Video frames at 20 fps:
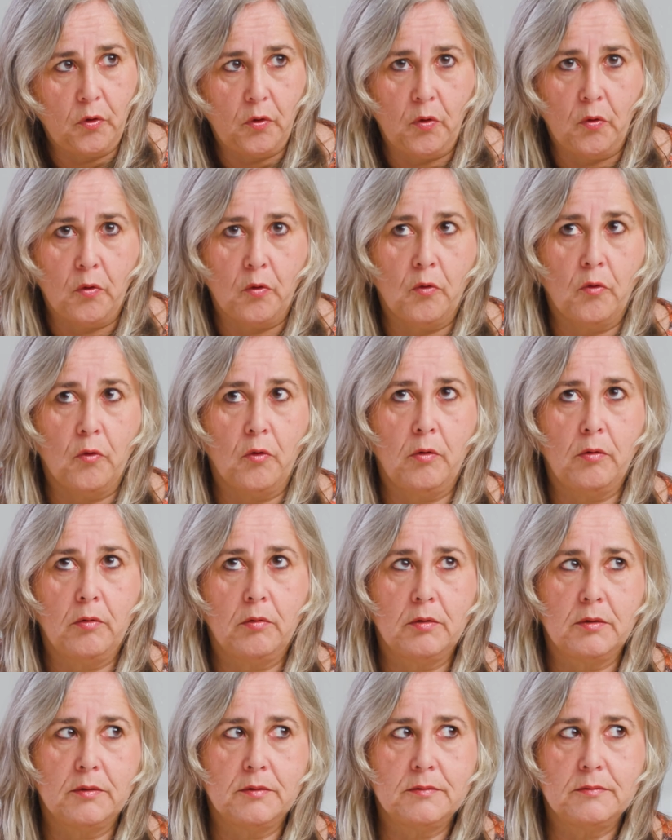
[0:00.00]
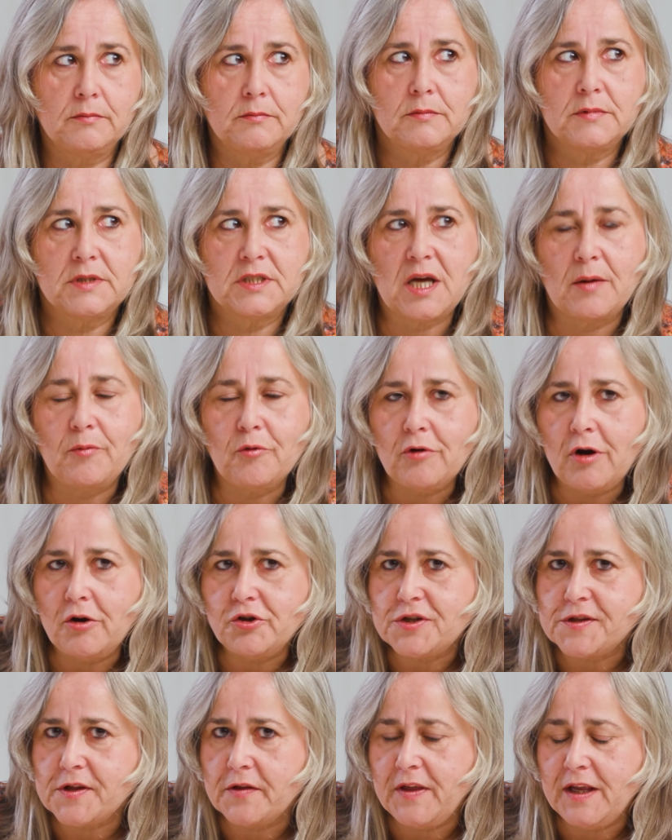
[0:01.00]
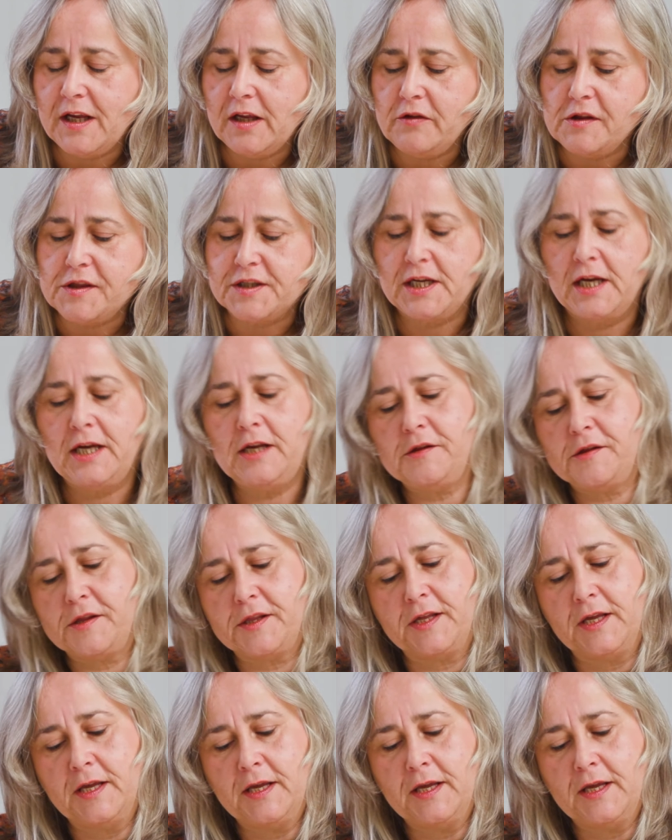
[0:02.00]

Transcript: or double crochets I think in the States,